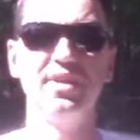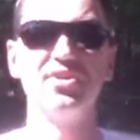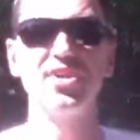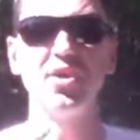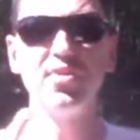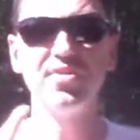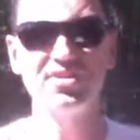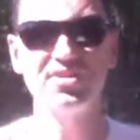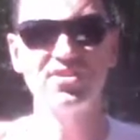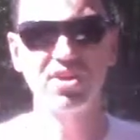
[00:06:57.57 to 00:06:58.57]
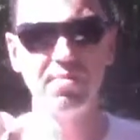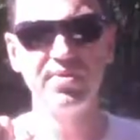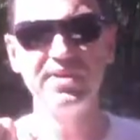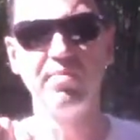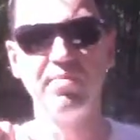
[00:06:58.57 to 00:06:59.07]
So that's
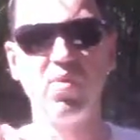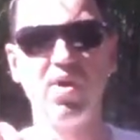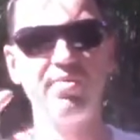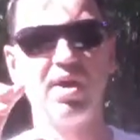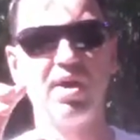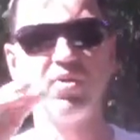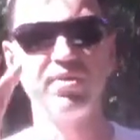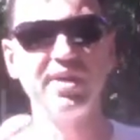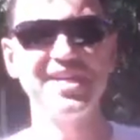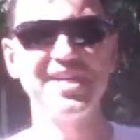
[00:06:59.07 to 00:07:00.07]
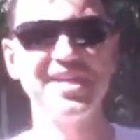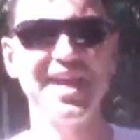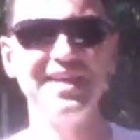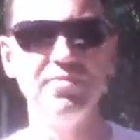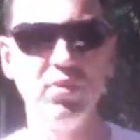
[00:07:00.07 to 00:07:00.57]
company number one. I'm not going to go into
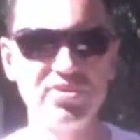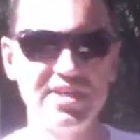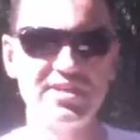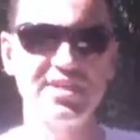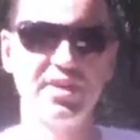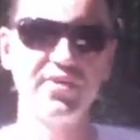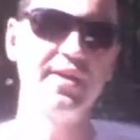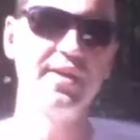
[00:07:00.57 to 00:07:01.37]
any more detail than